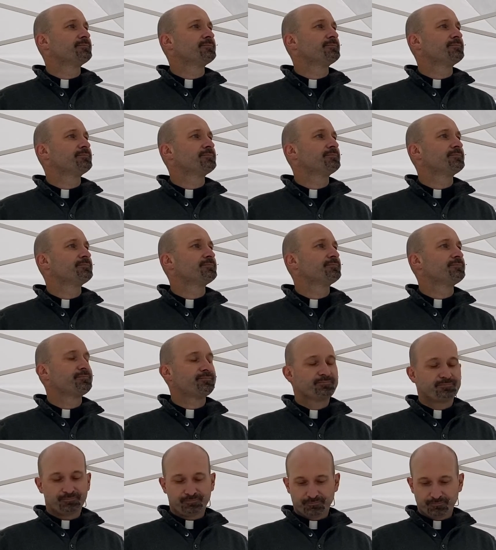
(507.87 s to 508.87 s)

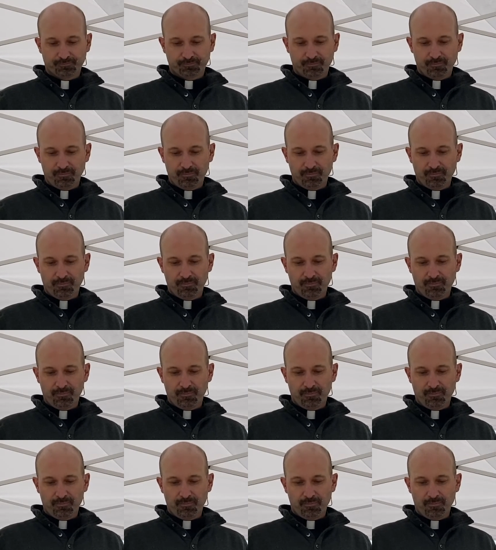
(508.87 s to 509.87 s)

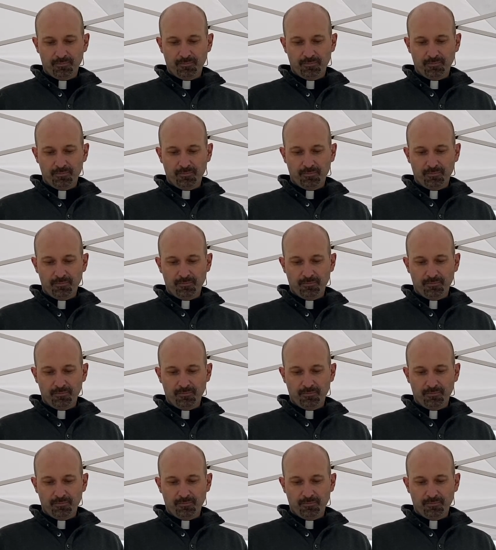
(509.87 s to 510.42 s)
(silence)